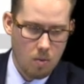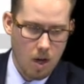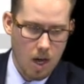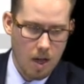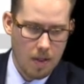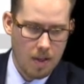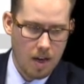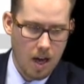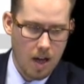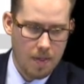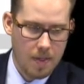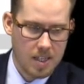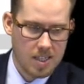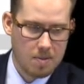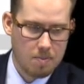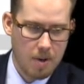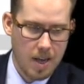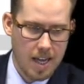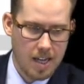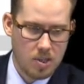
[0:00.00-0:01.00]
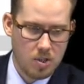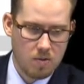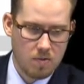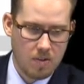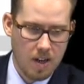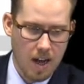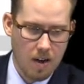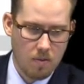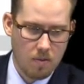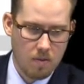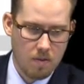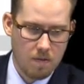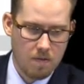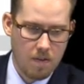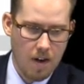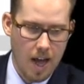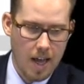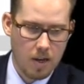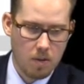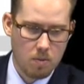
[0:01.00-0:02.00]
On this page, you've got
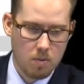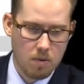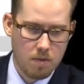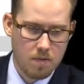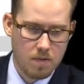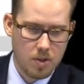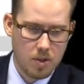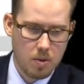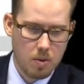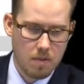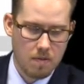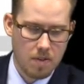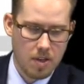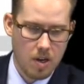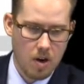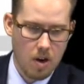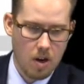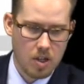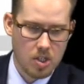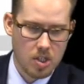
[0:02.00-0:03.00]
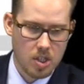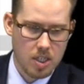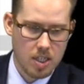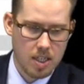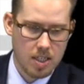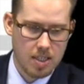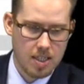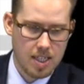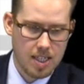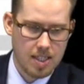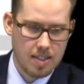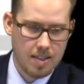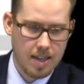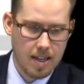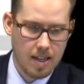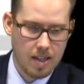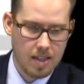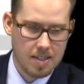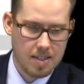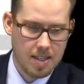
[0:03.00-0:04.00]
final review of the auction
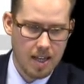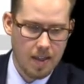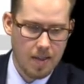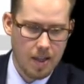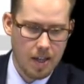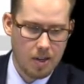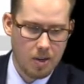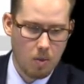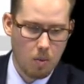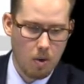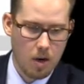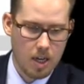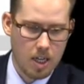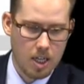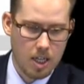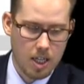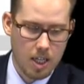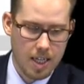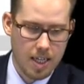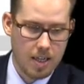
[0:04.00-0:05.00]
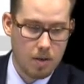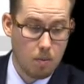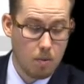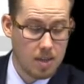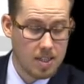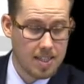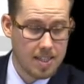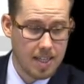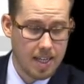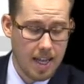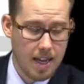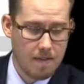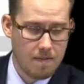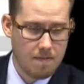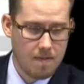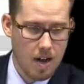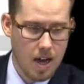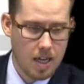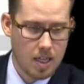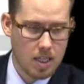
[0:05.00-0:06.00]
details, and then you'll want to click, once again,
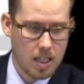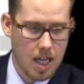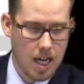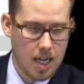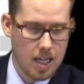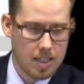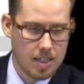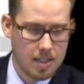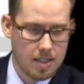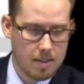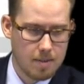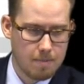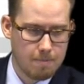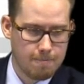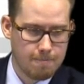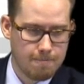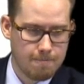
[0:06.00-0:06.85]
Finalize.